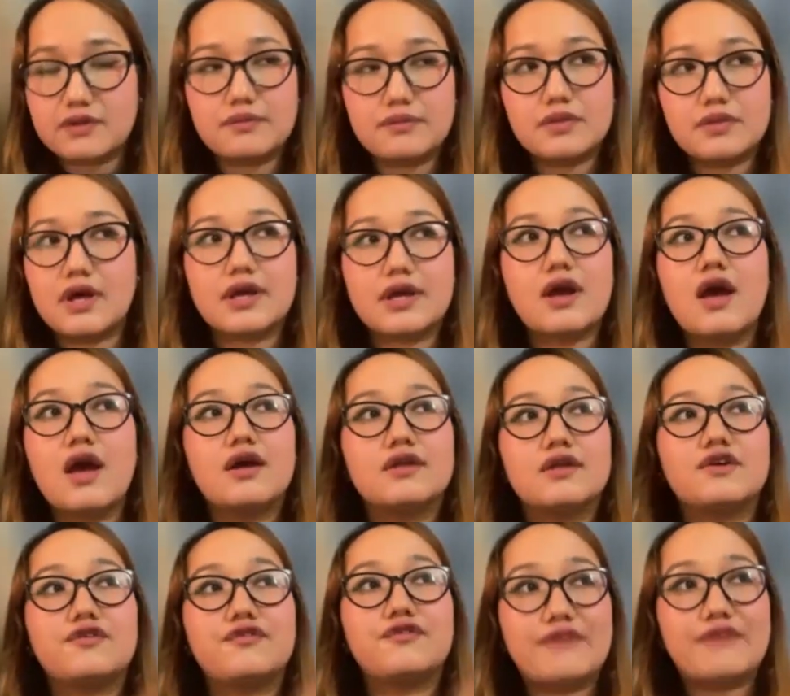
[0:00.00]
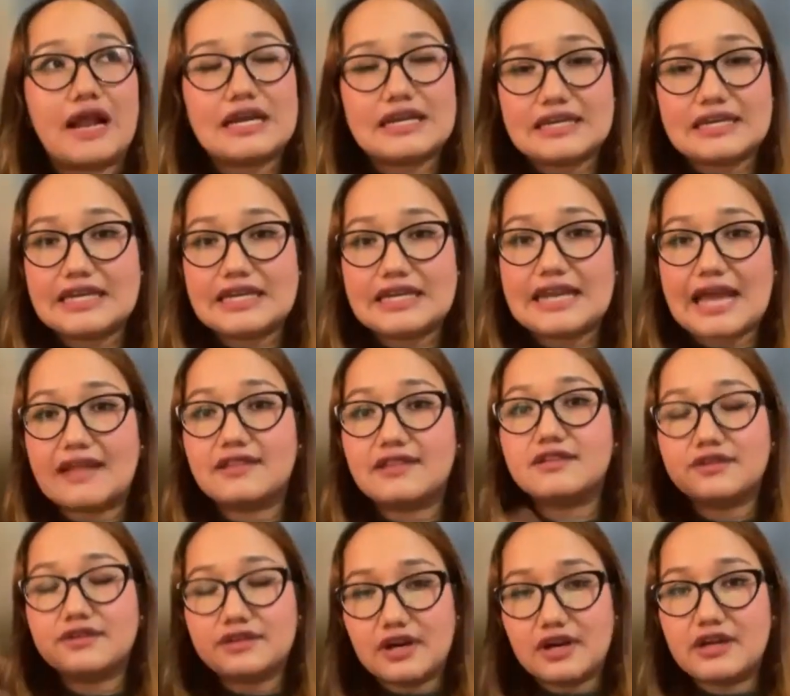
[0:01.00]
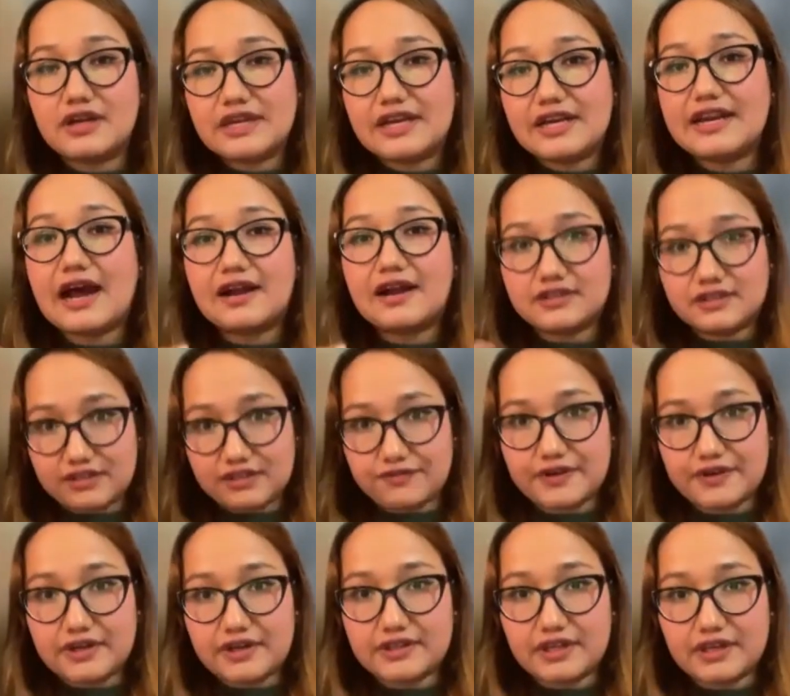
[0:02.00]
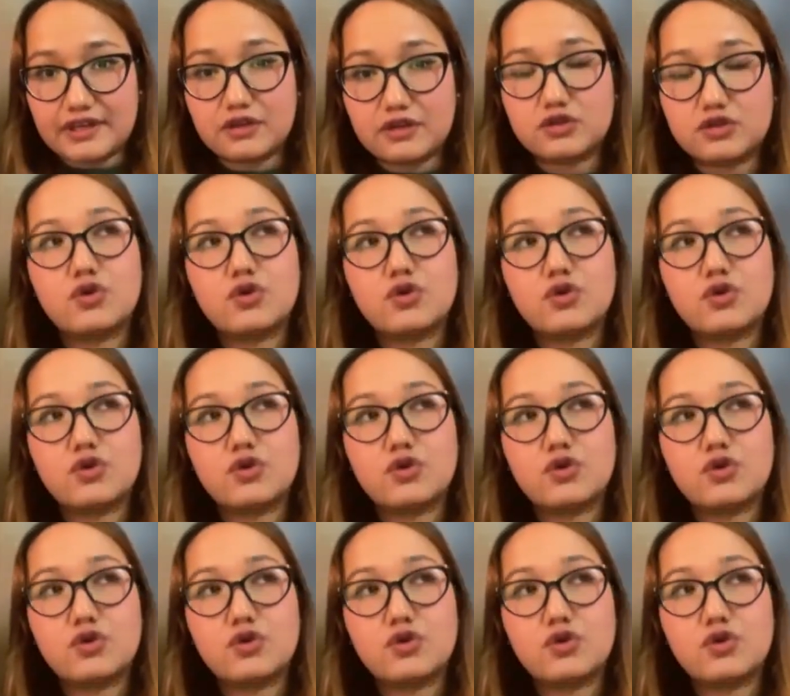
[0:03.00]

like the felt need and the real need are the different thing